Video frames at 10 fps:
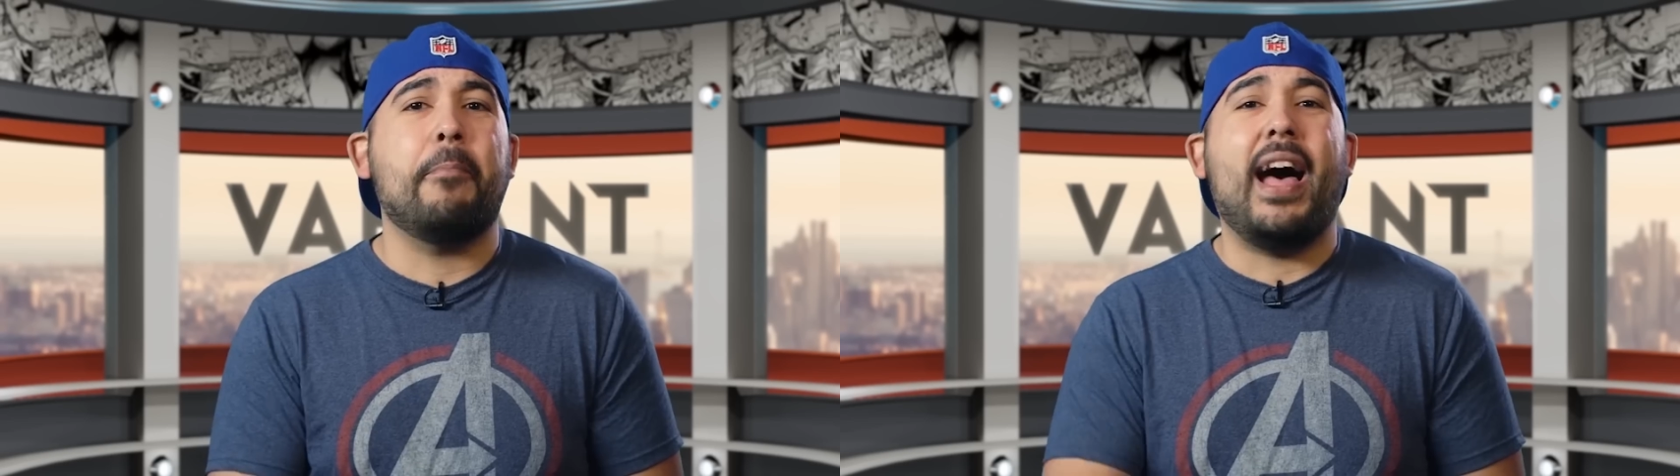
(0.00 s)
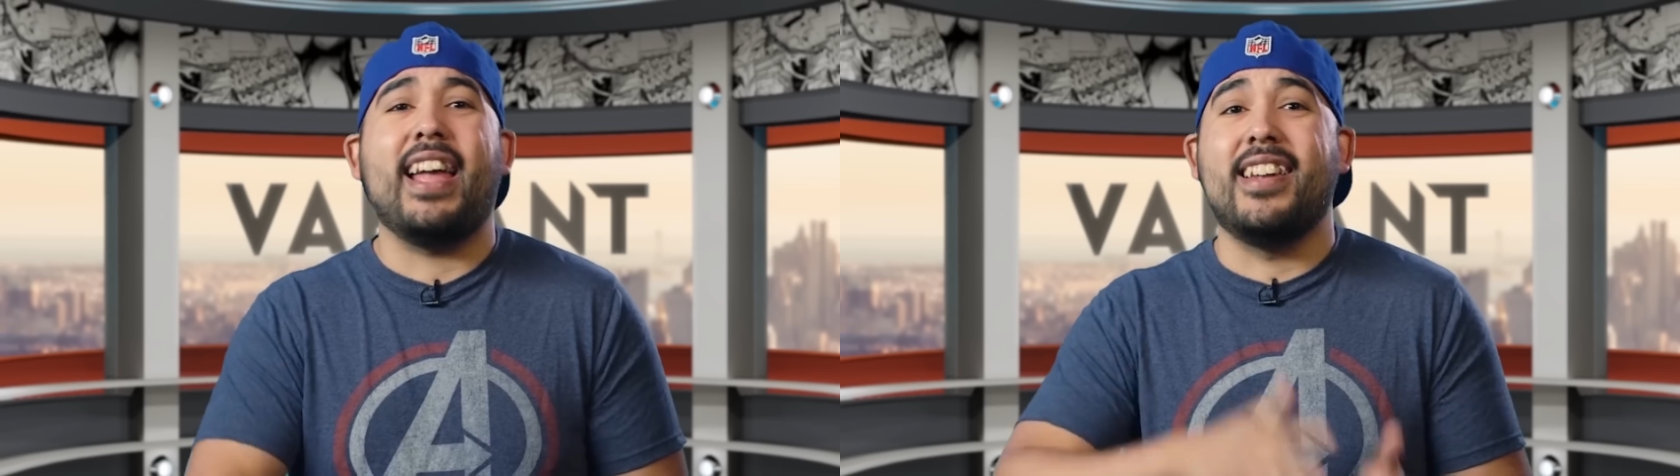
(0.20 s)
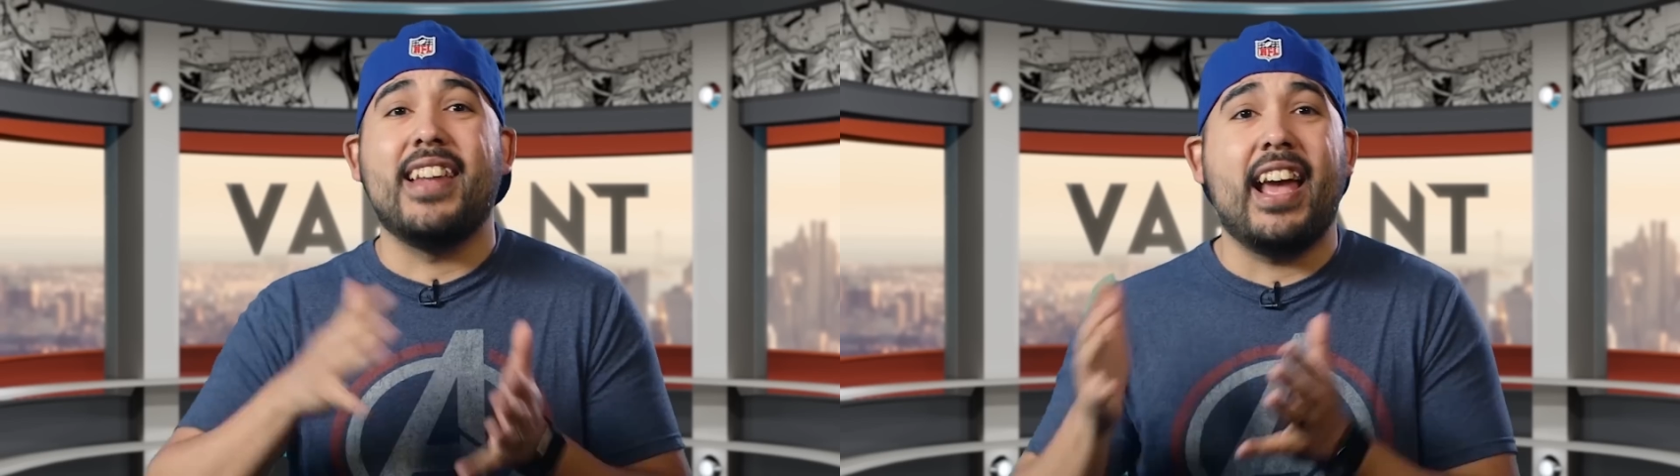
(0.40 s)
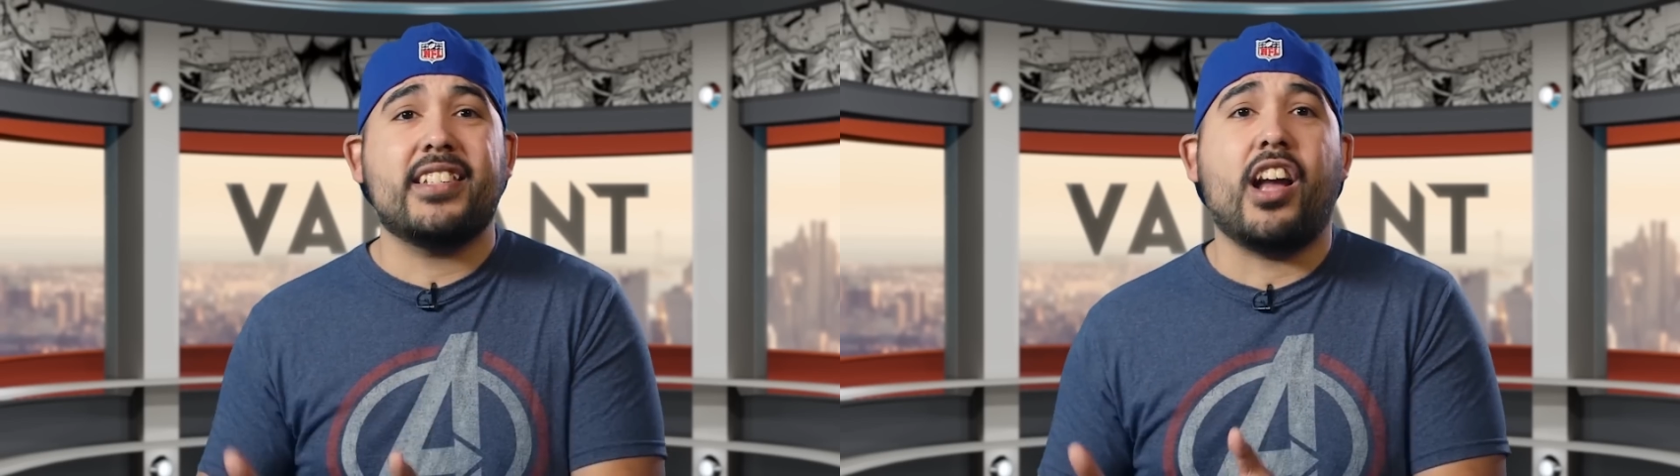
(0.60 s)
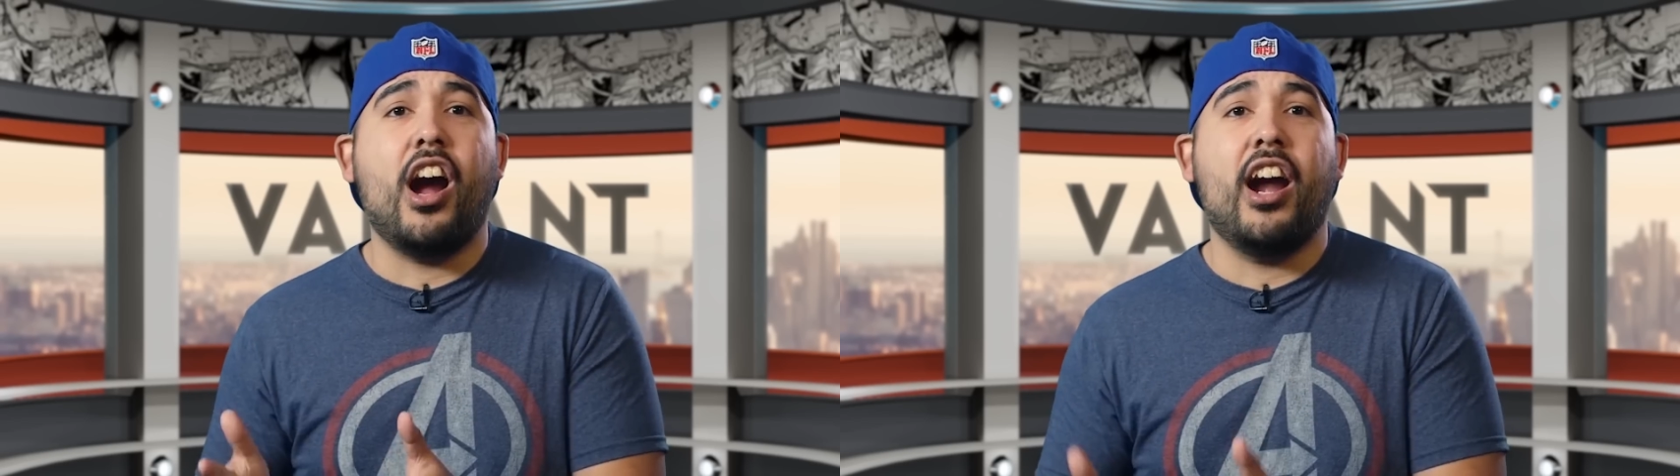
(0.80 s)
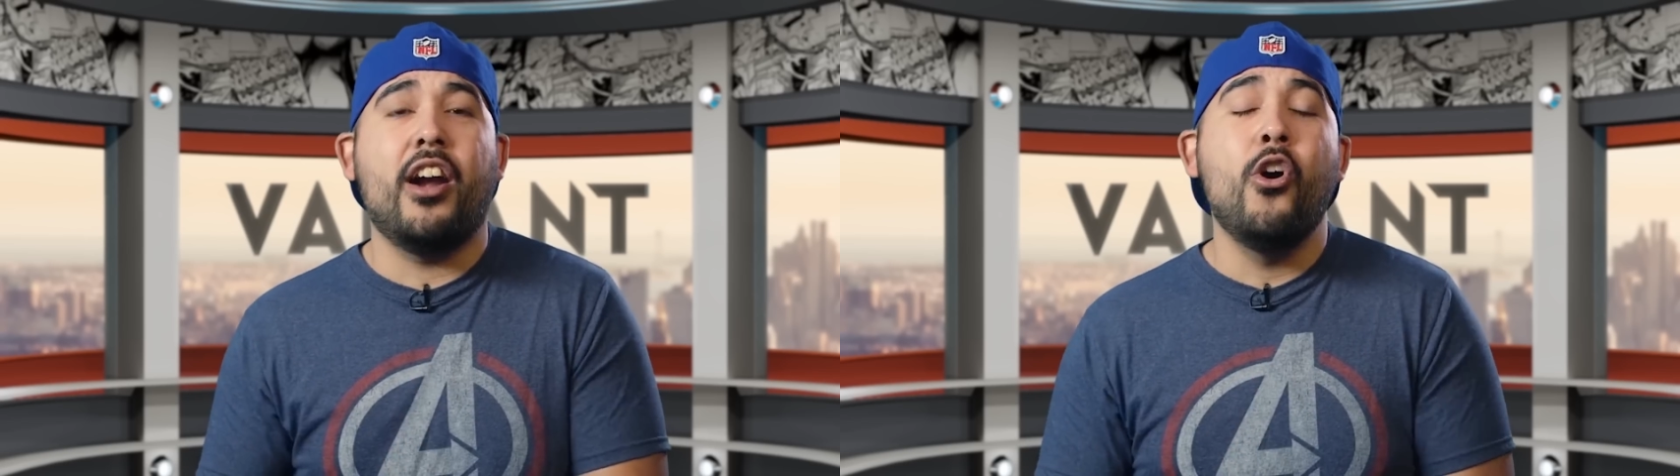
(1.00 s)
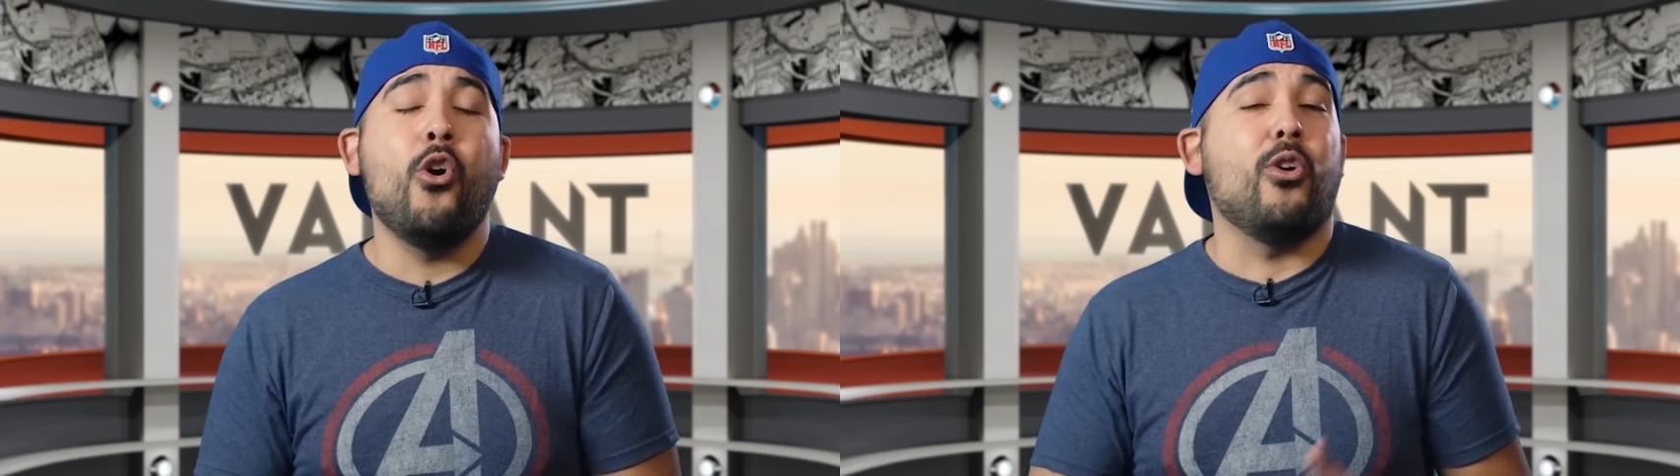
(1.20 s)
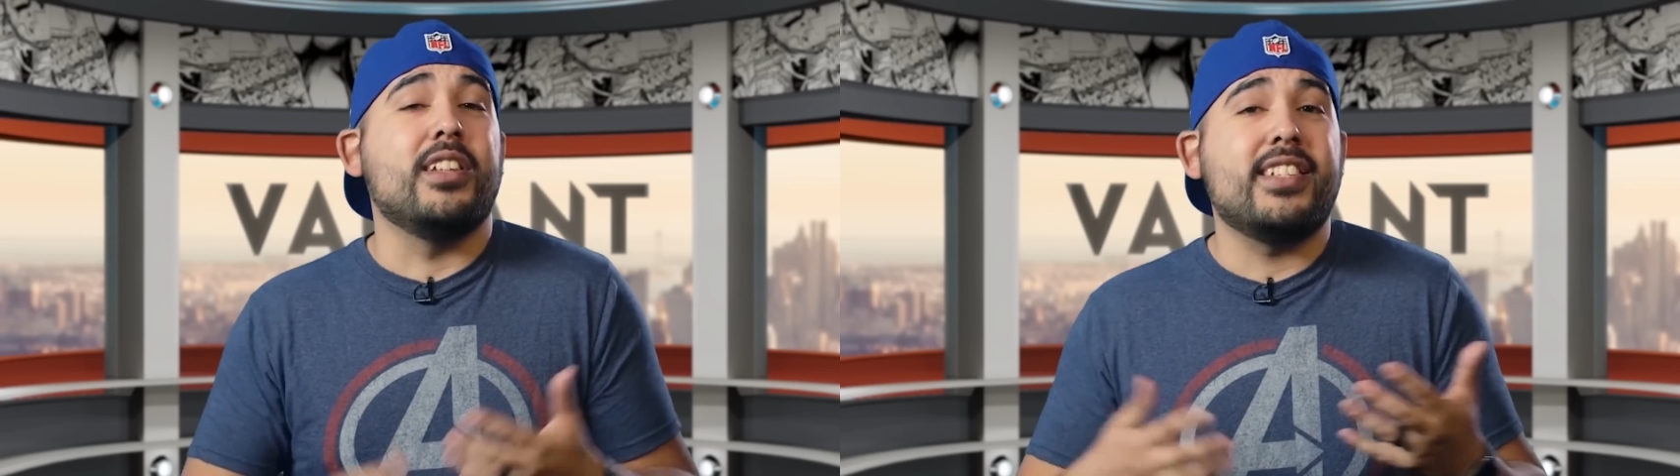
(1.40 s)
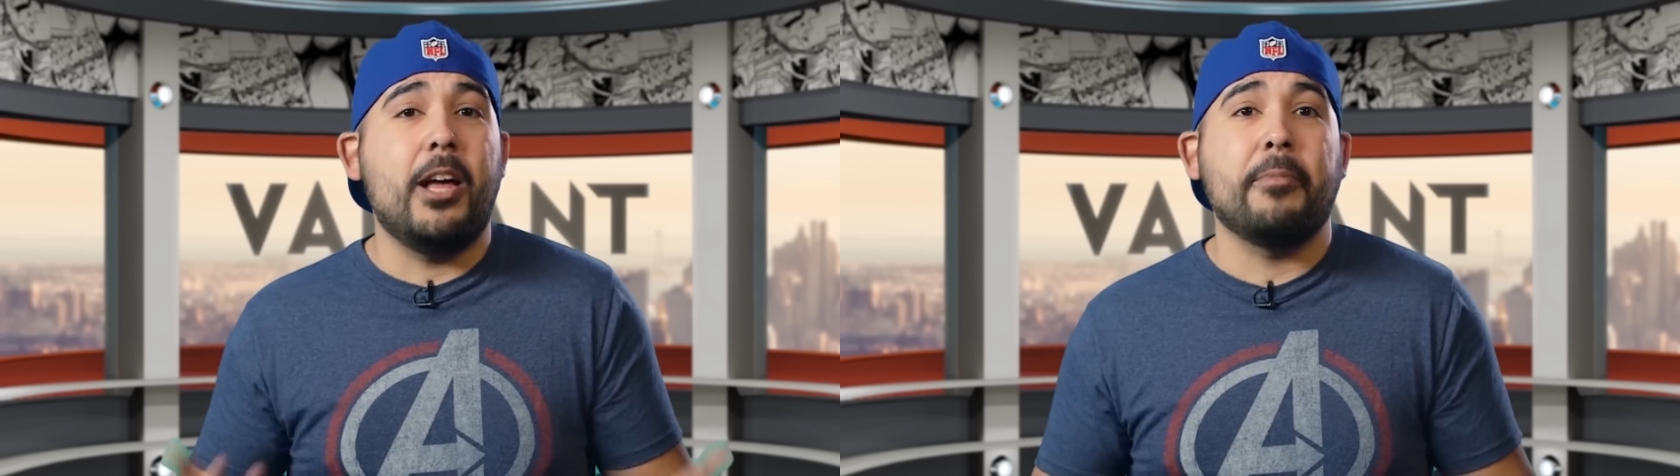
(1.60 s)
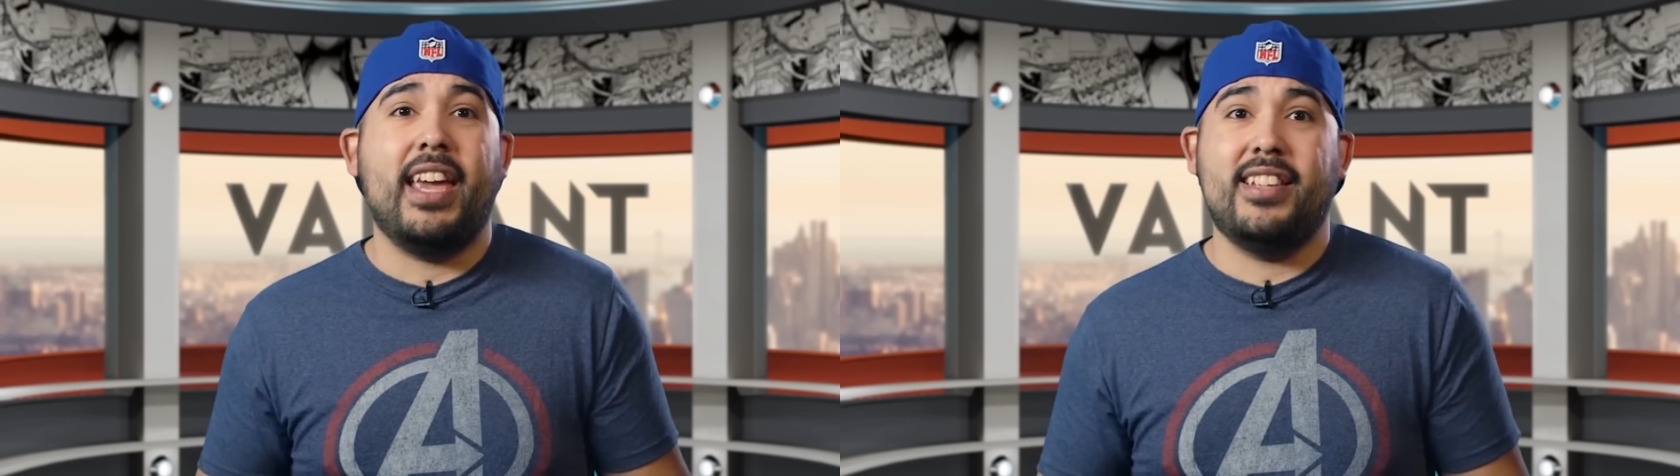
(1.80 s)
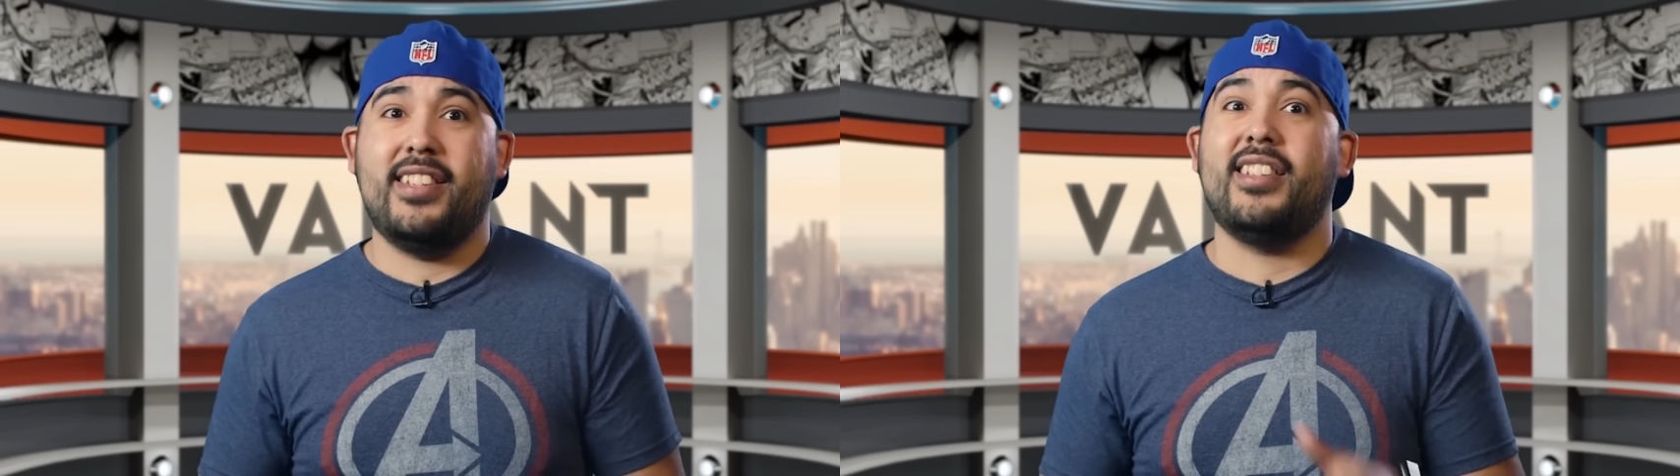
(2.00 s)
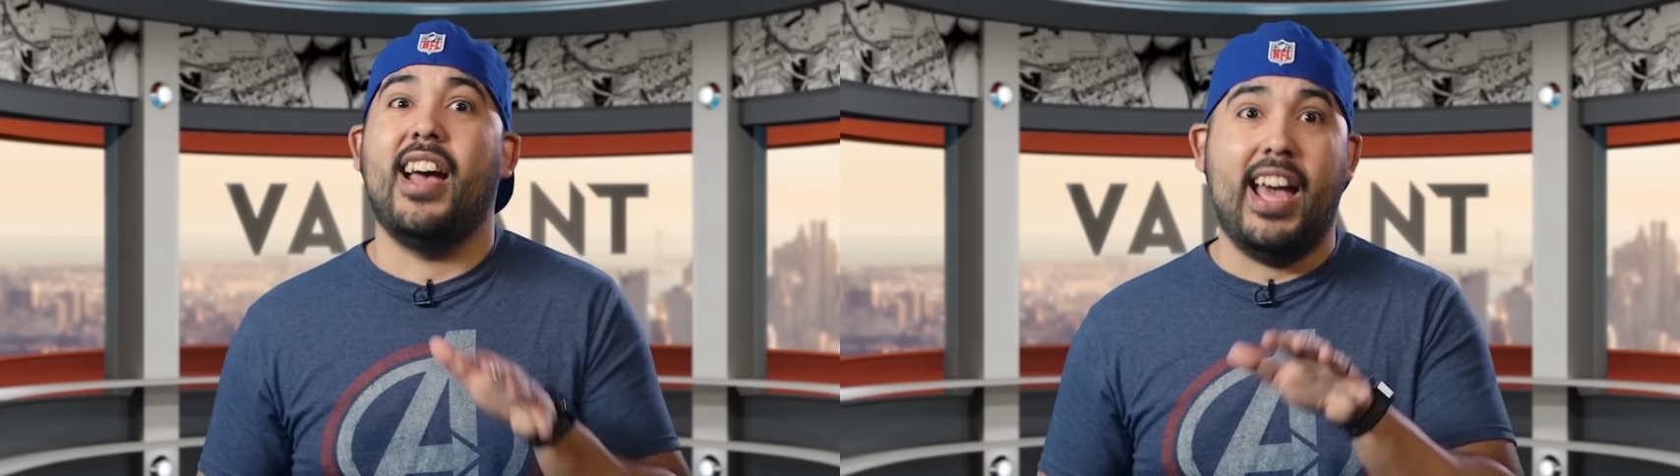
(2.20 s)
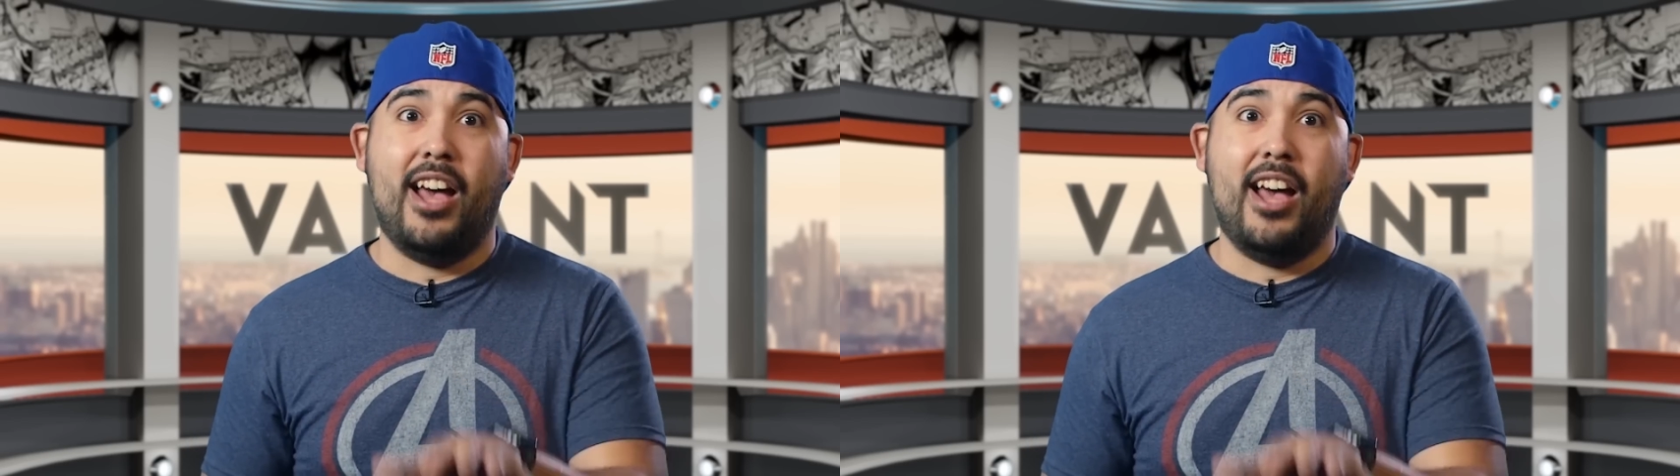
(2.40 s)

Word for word: to buy a nice car, or in some cases, a